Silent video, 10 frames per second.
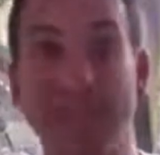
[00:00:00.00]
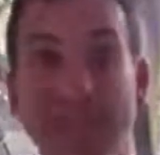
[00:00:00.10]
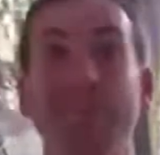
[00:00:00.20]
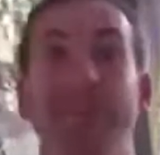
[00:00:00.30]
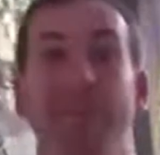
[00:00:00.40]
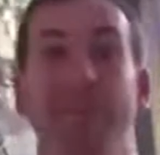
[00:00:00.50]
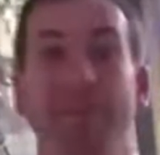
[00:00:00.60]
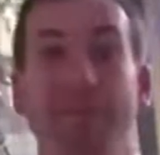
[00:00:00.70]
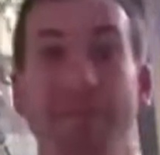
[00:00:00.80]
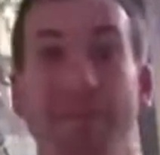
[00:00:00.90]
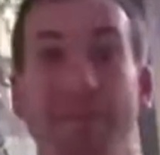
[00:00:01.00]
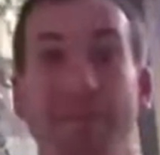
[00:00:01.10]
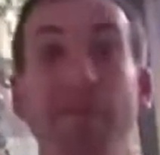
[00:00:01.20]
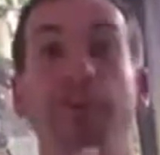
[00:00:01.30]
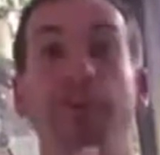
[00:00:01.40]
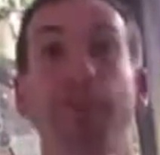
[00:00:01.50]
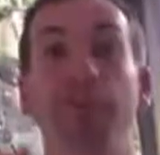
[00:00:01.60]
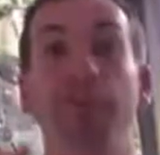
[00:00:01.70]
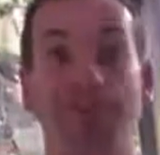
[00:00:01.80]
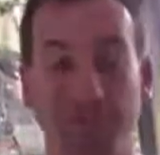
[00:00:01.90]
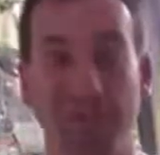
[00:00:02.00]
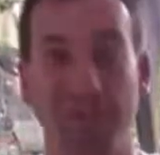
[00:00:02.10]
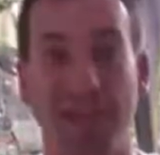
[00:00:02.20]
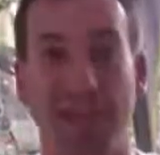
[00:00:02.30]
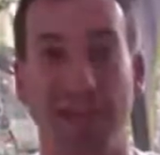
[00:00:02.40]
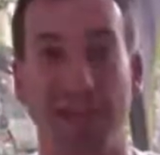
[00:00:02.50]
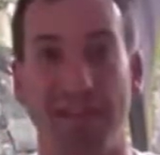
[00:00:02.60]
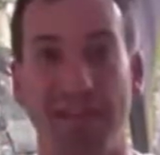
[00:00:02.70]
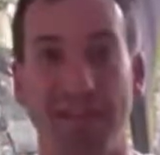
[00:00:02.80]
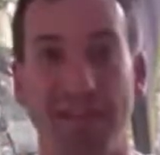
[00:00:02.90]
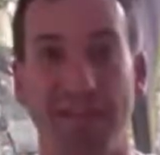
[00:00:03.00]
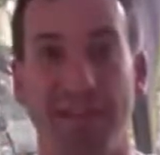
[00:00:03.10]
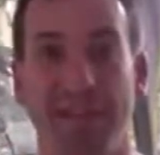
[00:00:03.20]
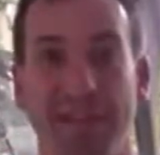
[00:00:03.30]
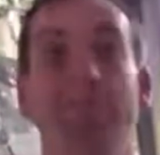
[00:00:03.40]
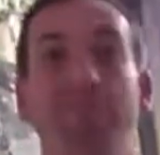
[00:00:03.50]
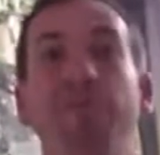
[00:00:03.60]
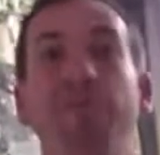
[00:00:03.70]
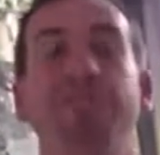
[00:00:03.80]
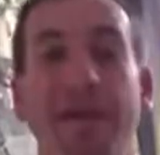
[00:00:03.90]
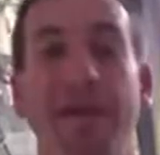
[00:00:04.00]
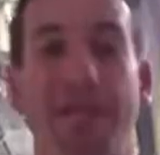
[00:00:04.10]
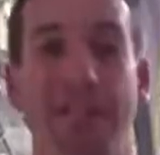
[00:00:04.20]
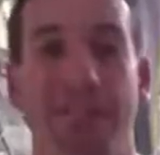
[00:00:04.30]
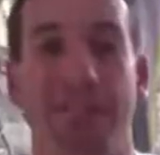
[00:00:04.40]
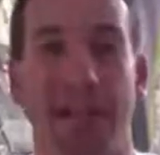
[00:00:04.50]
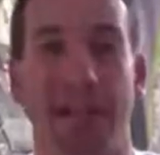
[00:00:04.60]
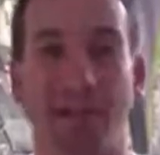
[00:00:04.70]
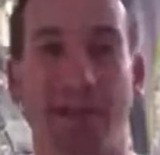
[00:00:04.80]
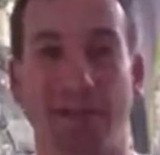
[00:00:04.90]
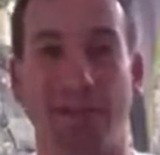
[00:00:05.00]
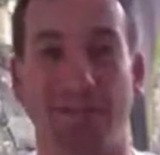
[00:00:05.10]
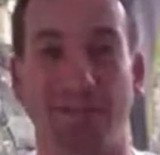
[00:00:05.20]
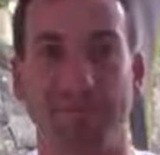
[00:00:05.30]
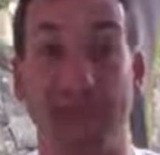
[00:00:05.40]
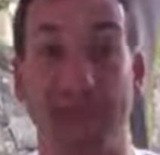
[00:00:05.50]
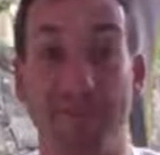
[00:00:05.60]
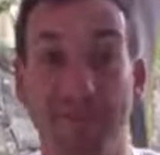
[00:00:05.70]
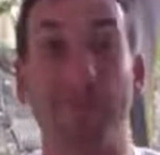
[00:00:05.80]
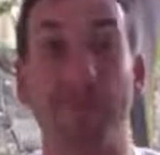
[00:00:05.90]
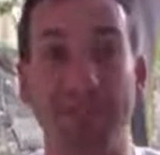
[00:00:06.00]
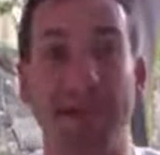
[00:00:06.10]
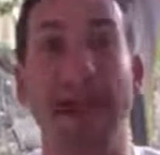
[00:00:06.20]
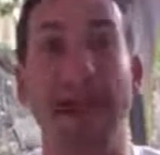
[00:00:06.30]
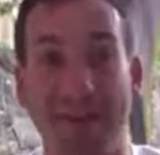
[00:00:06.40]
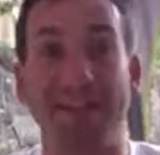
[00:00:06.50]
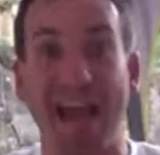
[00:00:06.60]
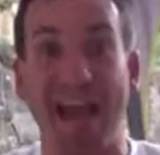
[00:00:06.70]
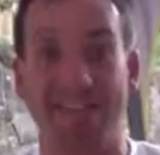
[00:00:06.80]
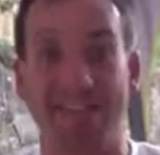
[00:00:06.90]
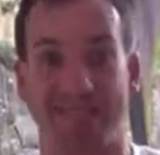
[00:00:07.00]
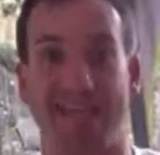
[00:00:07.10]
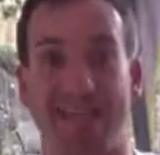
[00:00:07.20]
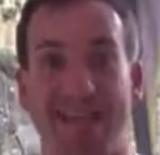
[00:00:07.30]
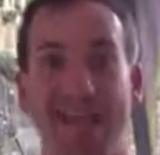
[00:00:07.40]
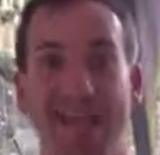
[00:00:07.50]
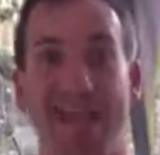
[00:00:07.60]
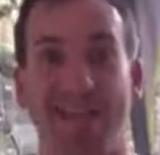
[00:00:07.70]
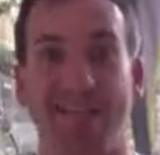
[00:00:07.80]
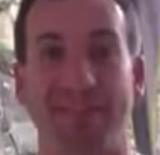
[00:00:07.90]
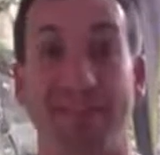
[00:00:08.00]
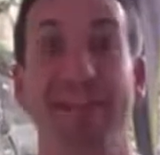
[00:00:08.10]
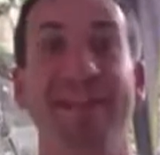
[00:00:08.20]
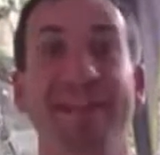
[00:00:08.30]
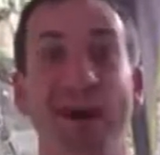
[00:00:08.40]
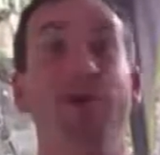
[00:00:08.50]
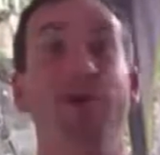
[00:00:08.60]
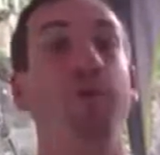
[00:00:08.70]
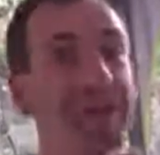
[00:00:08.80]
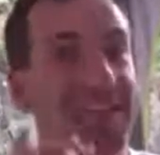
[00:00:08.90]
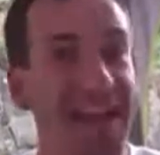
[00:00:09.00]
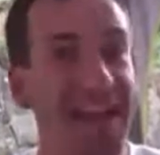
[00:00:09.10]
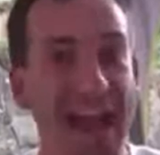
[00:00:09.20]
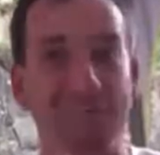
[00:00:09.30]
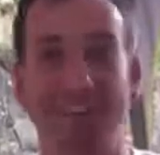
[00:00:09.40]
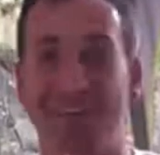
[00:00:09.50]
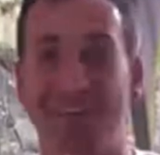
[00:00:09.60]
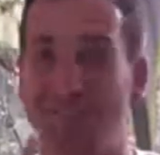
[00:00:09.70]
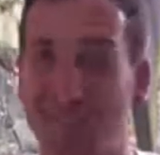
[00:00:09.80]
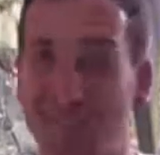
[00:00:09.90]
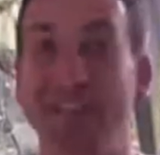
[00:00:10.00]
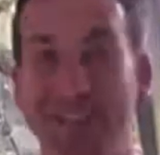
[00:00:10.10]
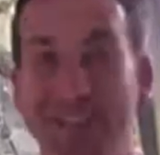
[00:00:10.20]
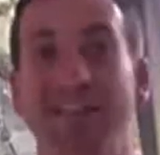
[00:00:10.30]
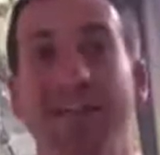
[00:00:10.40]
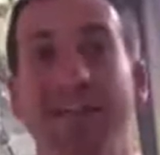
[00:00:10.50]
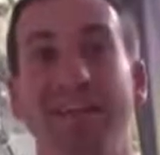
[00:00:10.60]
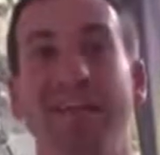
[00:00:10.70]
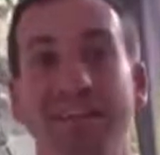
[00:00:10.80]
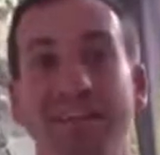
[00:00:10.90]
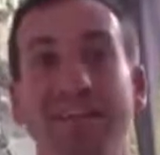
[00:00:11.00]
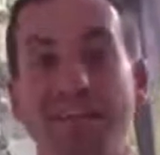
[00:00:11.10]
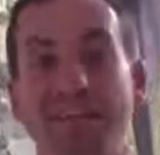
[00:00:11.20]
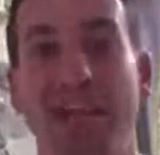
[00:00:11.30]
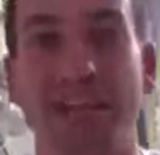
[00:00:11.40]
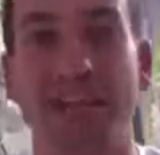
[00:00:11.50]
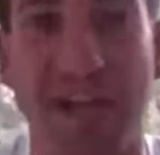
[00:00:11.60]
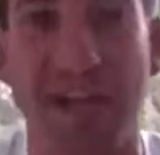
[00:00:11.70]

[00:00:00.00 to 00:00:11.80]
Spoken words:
deal. It was a universal thing that everyone was able to get the same results. Everyone was having access to the same things. Now, what's going to happen here is going to change a lot